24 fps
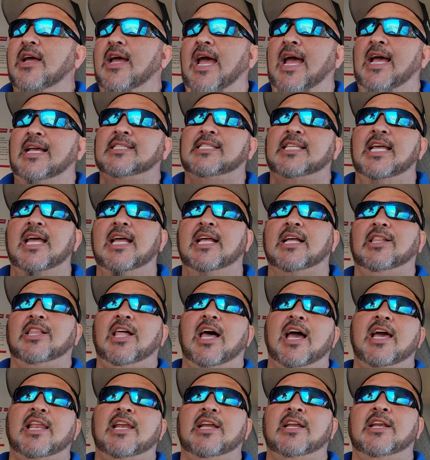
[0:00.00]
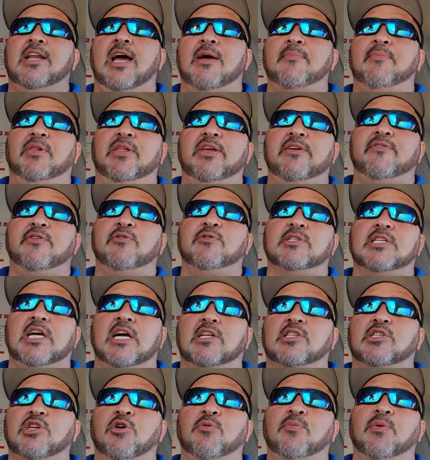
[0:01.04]
as they collided, I believe it was
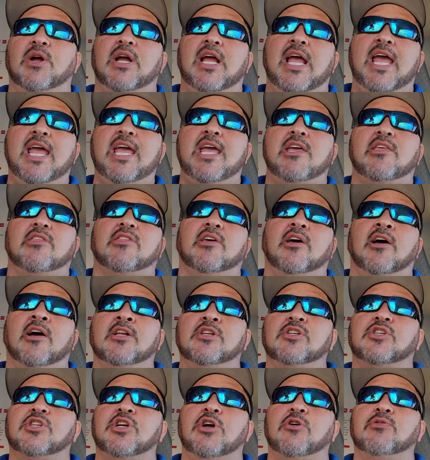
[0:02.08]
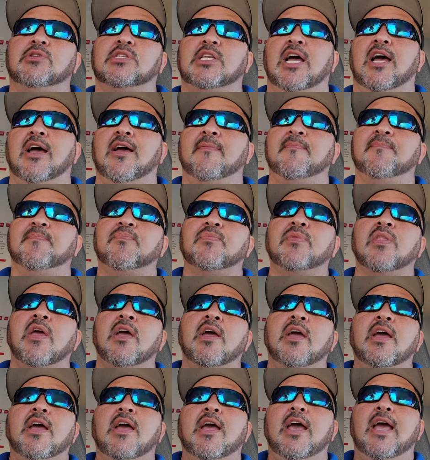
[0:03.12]
October 8th on
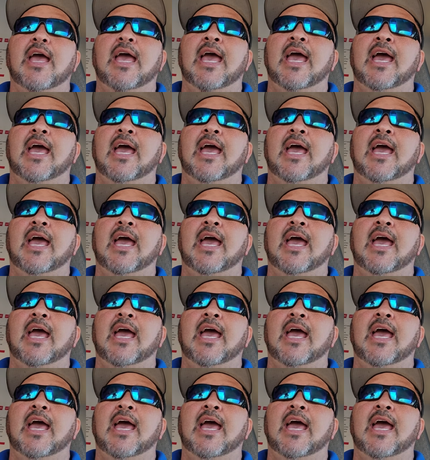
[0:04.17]
Showtime.